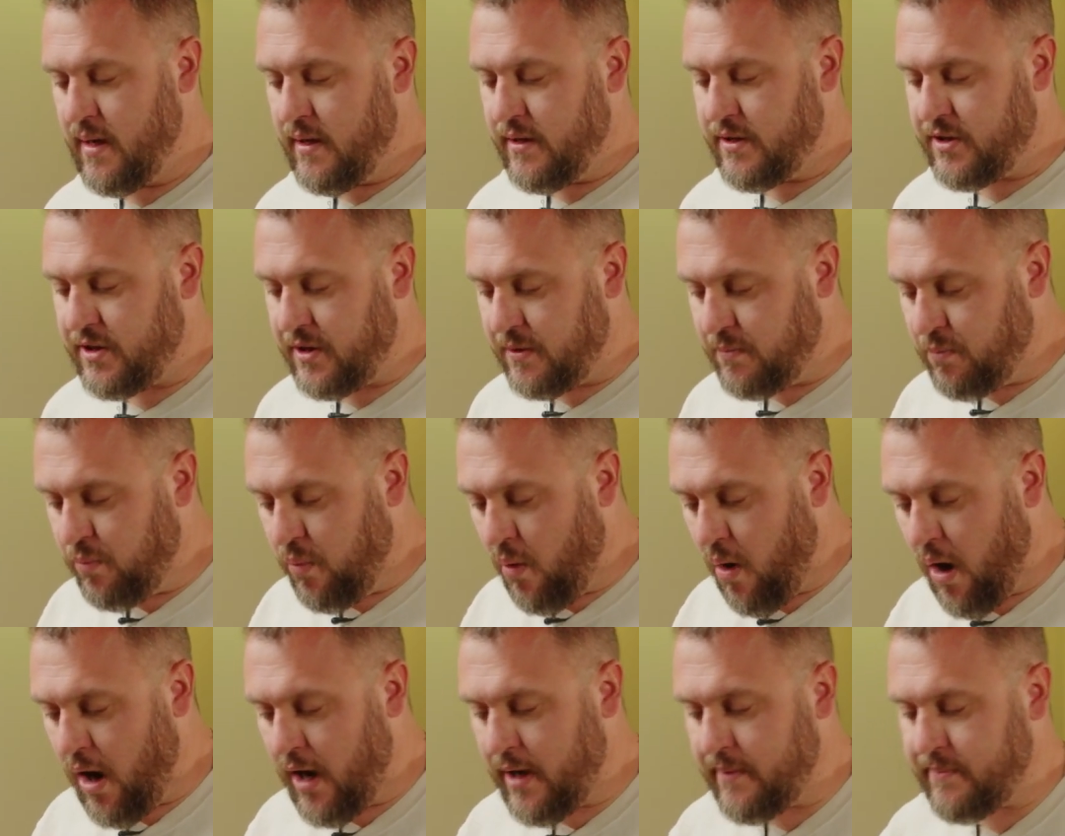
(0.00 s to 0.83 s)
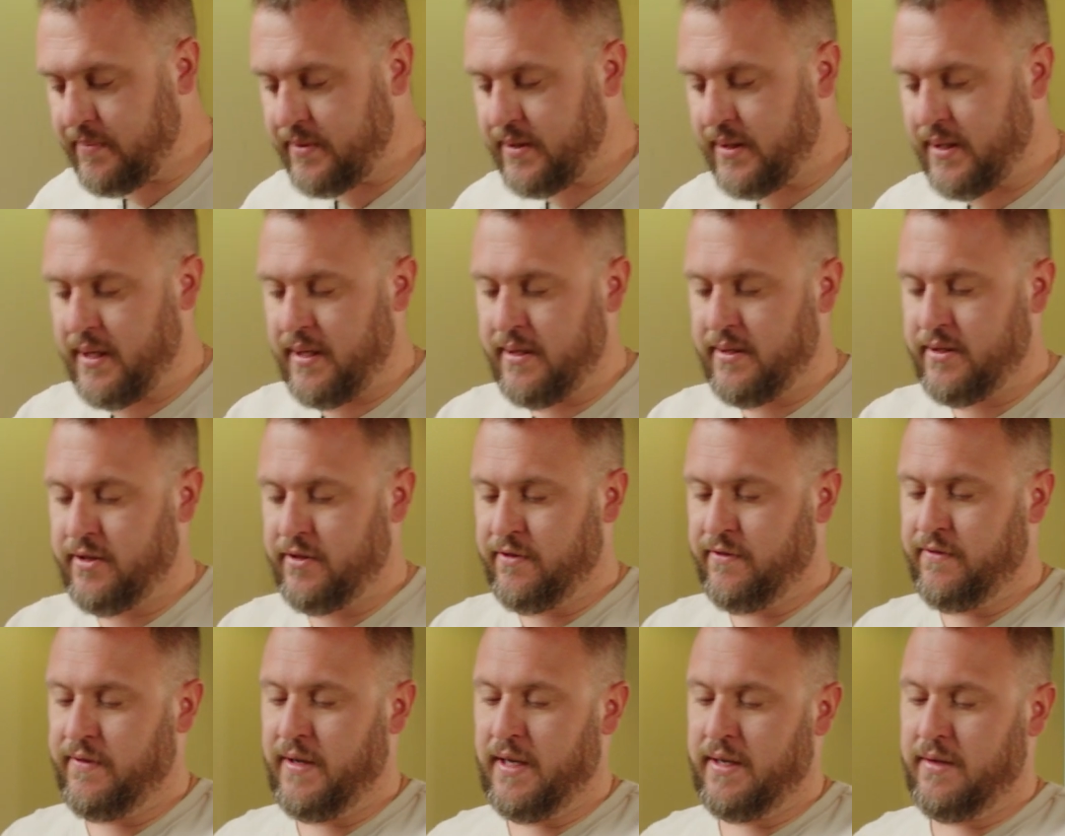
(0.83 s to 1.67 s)
She wiped his
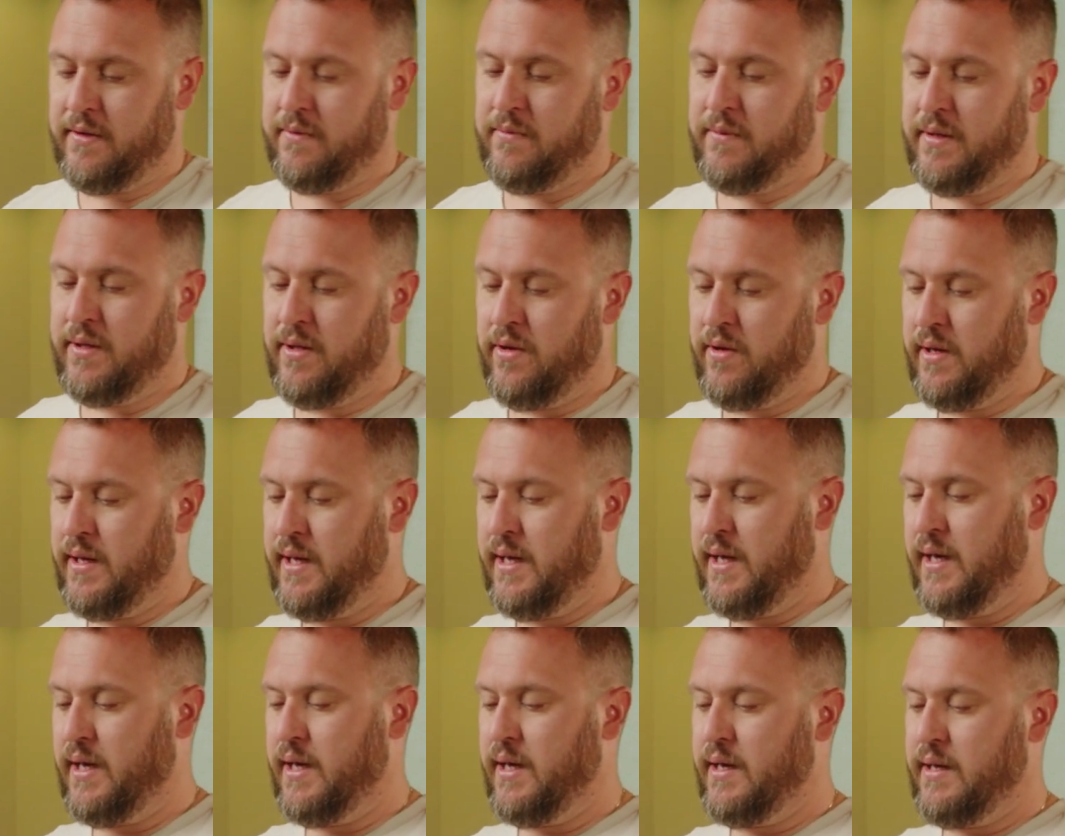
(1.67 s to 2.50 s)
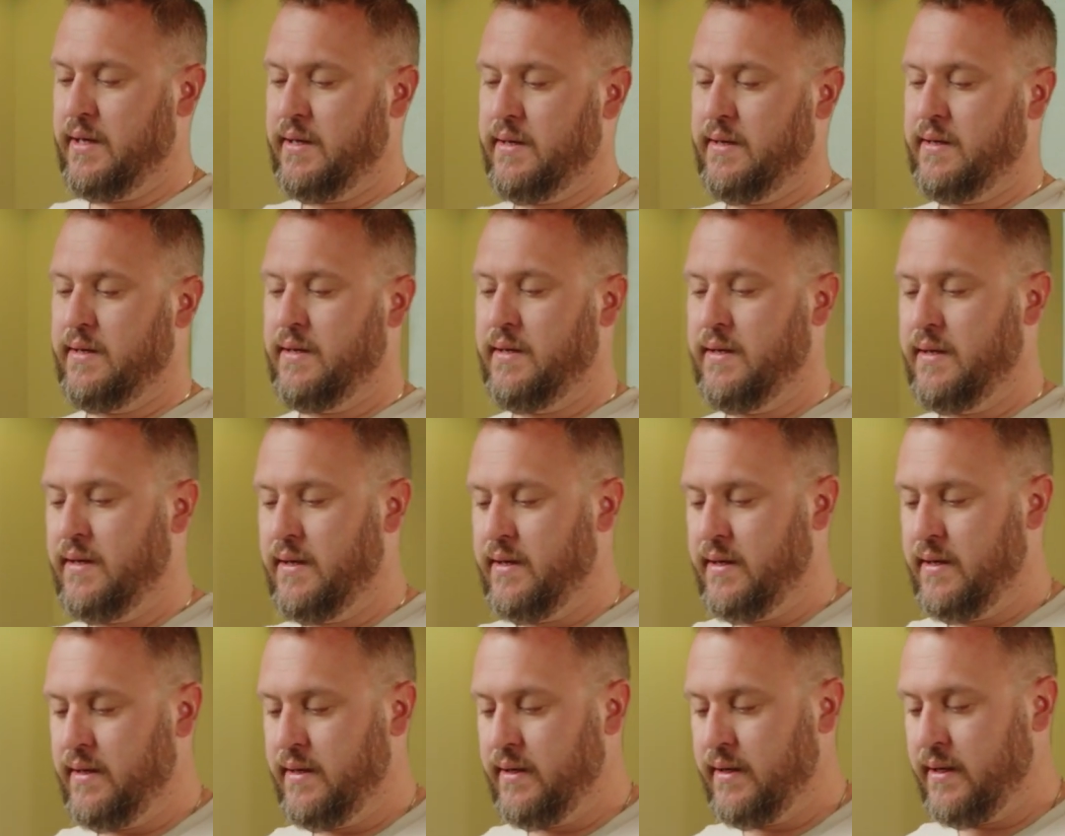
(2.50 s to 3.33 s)
feet with her hair,
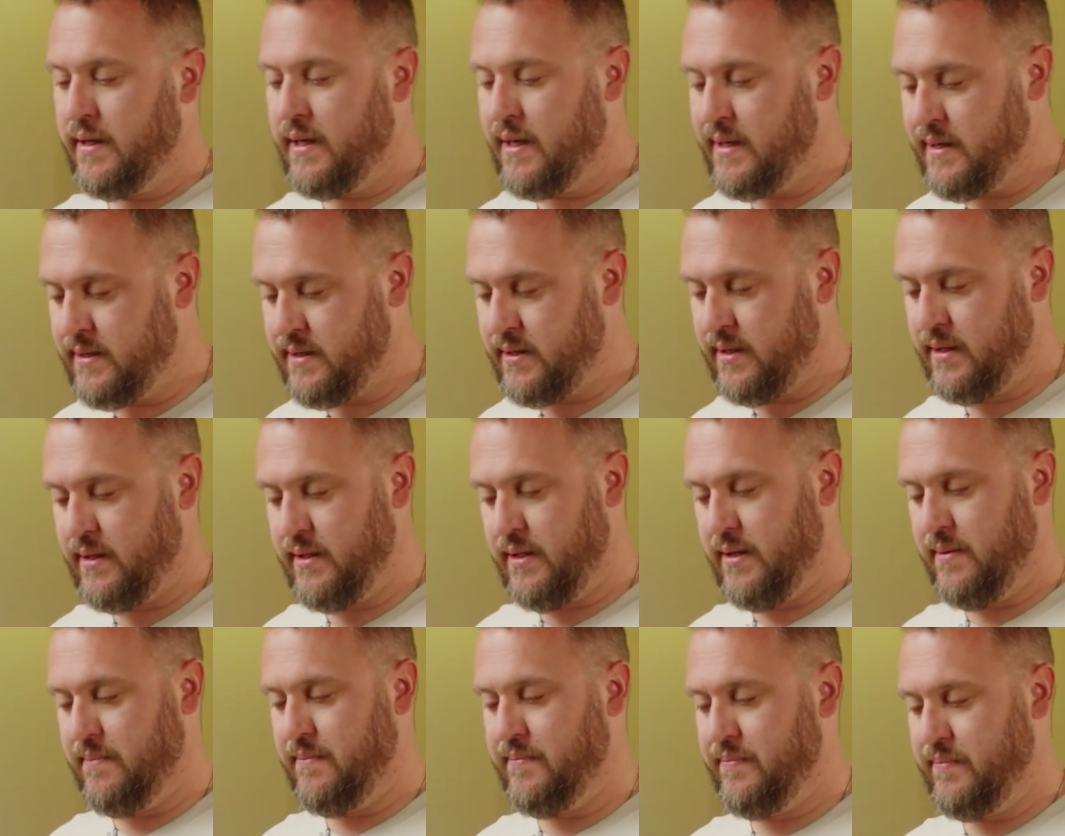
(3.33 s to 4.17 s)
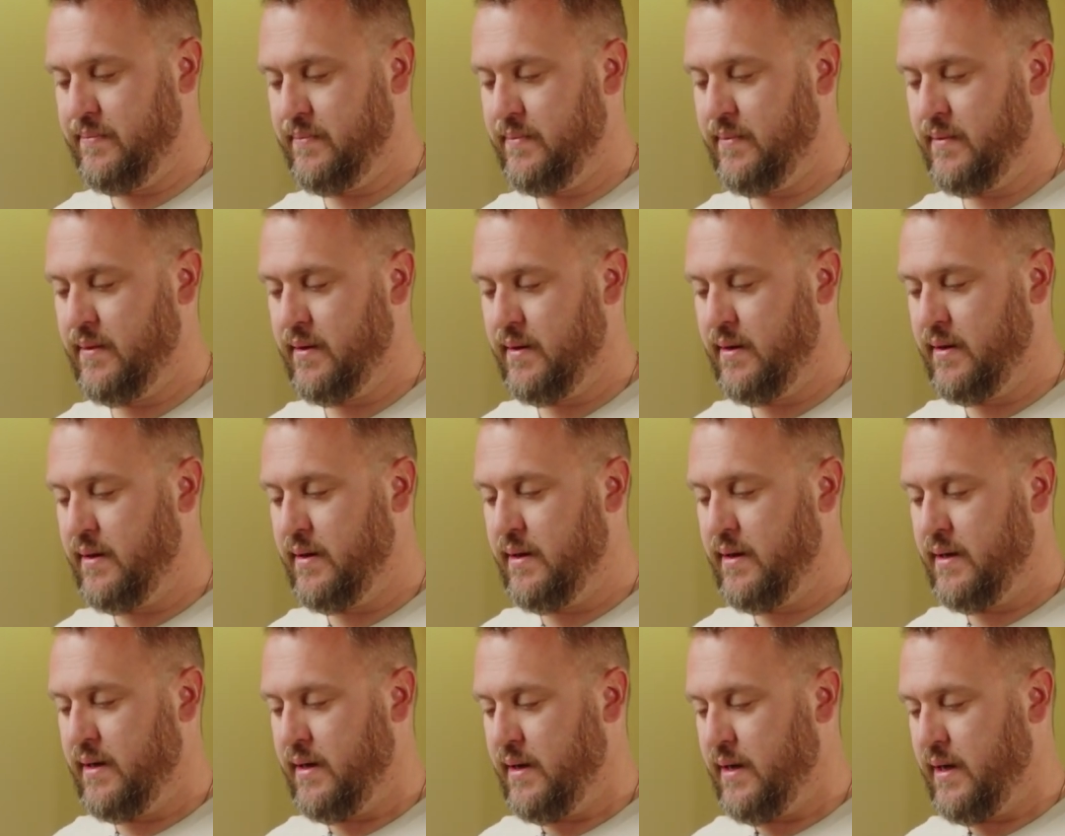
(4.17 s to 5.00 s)
kissing them
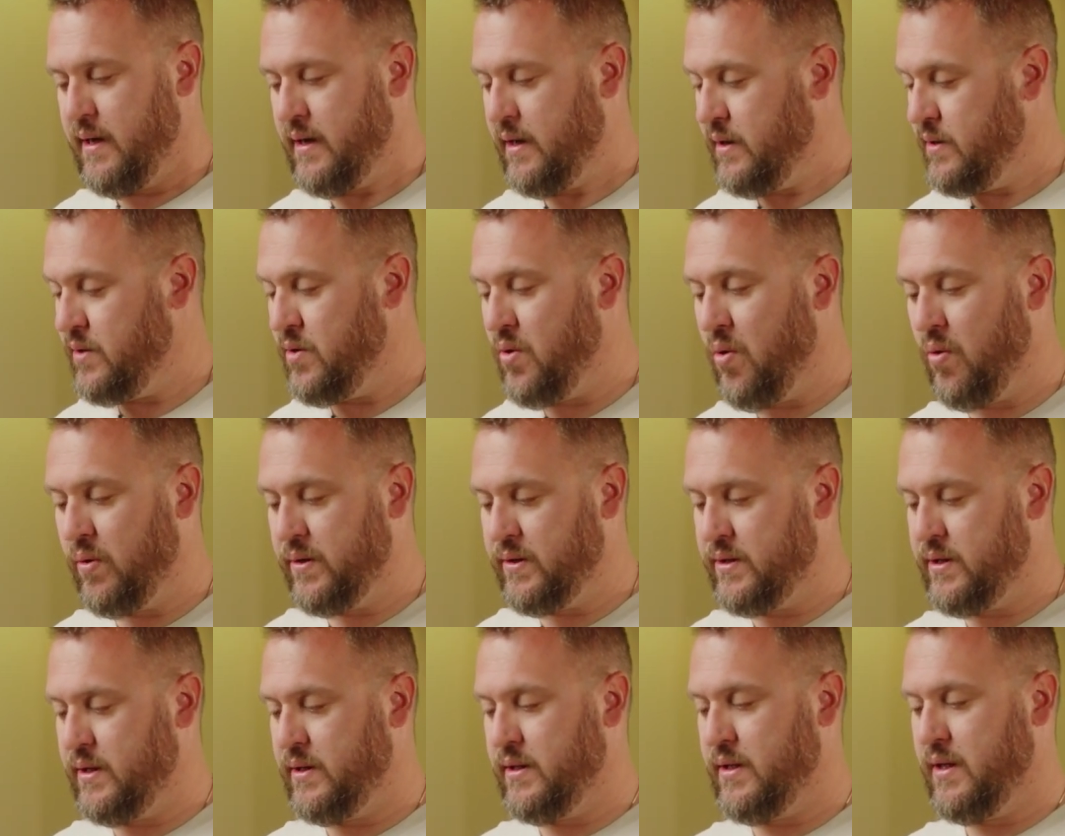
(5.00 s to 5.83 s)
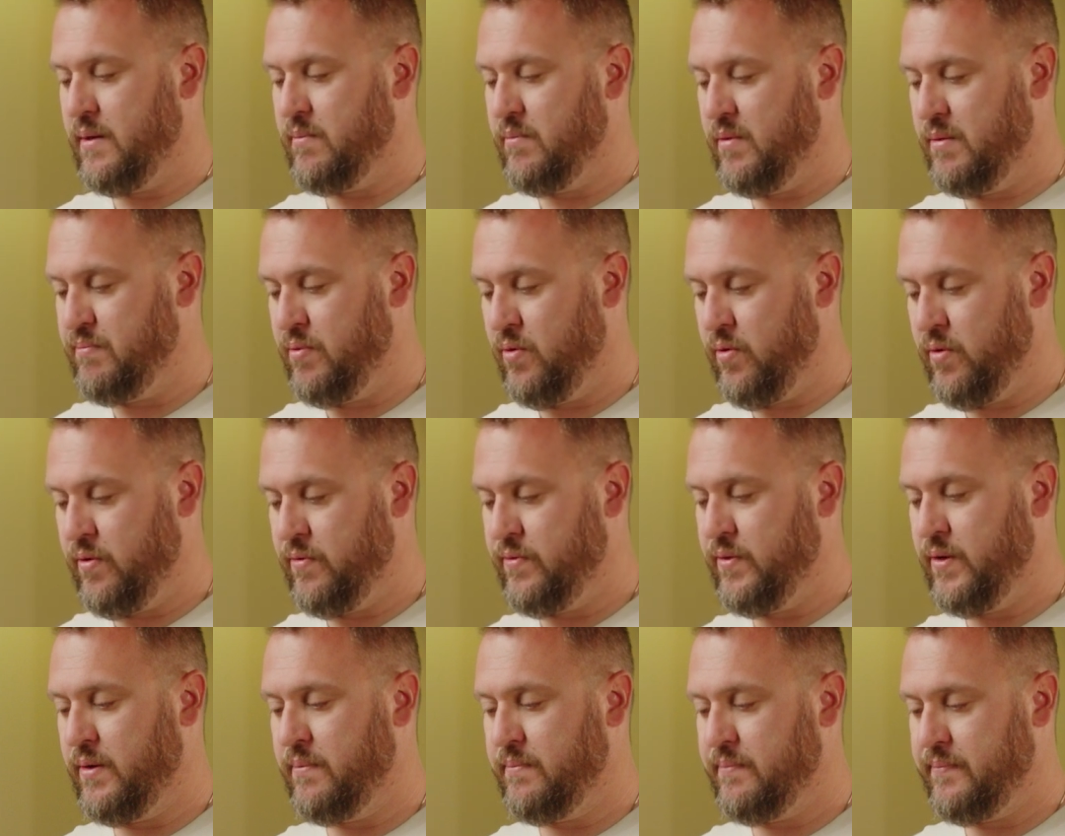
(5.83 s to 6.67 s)
and anointing them with
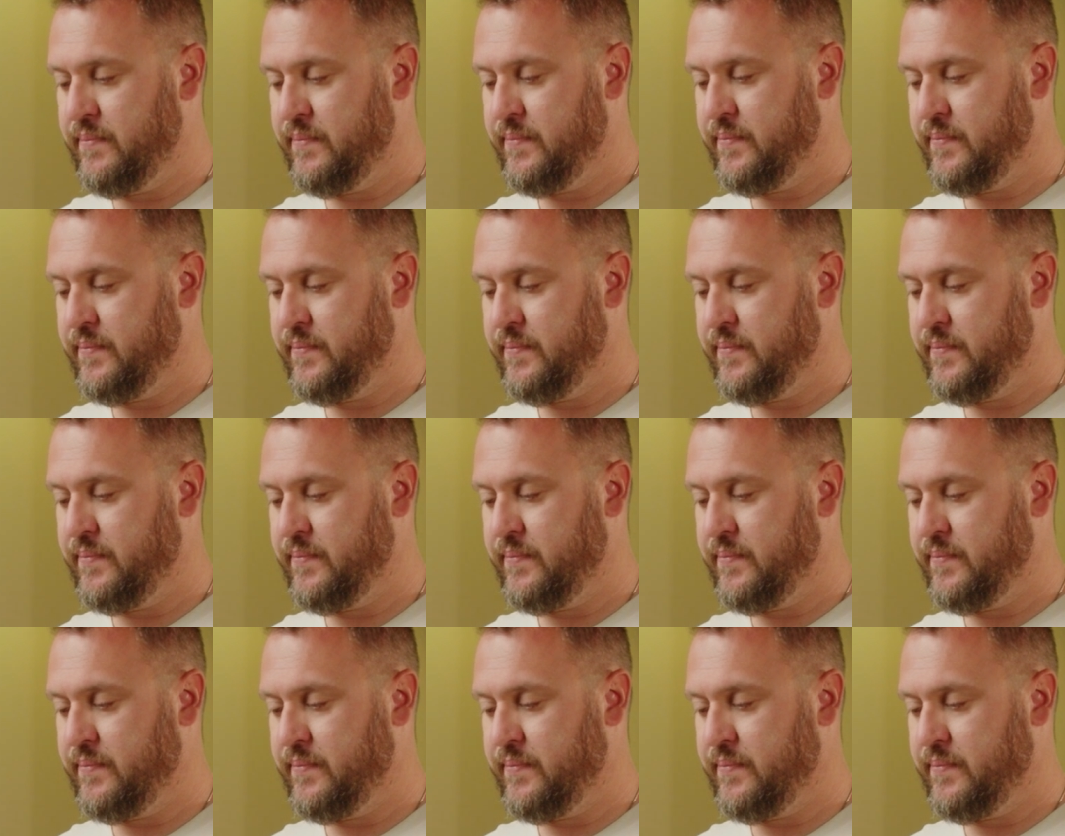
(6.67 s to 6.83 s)
perfume.